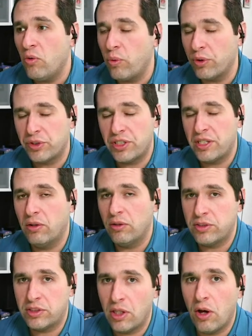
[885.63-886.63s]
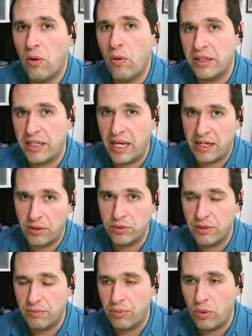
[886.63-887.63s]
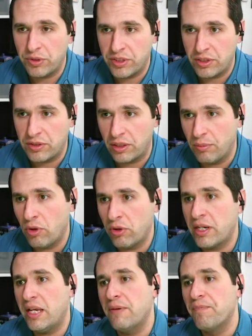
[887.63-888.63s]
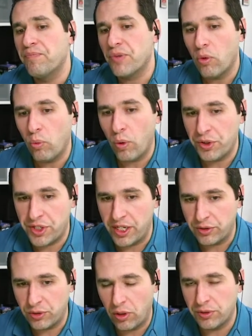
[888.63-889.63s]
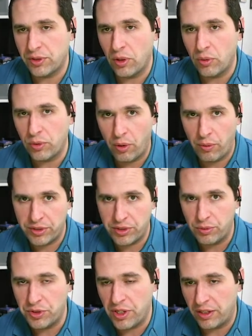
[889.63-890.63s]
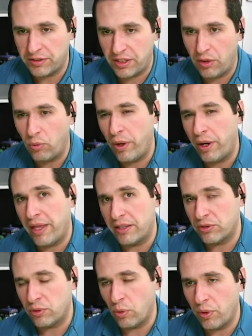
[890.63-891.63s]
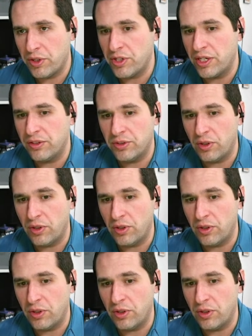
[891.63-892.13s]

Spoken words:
we're still slow on getting those imports into the market, which is also going to adjust kind of where that storage is.